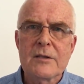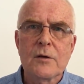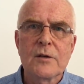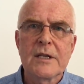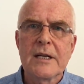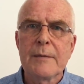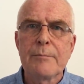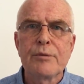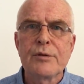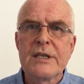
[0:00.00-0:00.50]
or
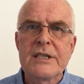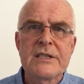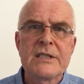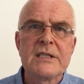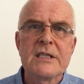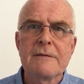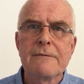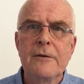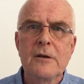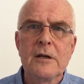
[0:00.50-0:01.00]
their
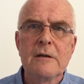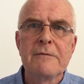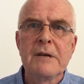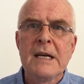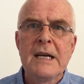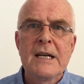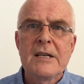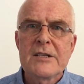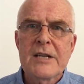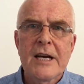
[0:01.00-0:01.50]
prisons full of
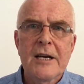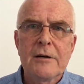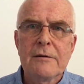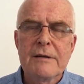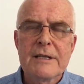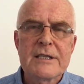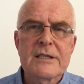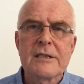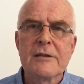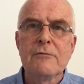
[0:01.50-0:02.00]

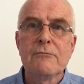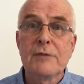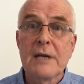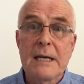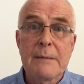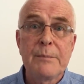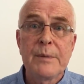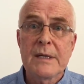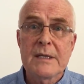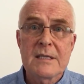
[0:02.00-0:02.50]
terrorists and
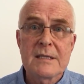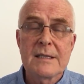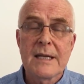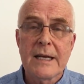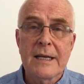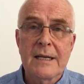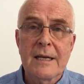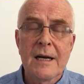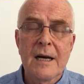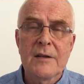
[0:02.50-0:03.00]
rapists
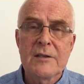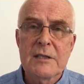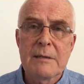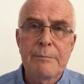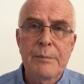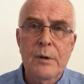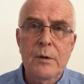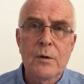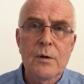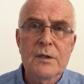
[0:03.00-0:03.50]
they can't
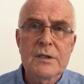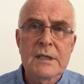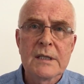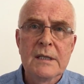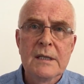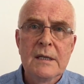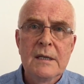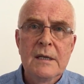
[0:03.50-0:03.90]
deport.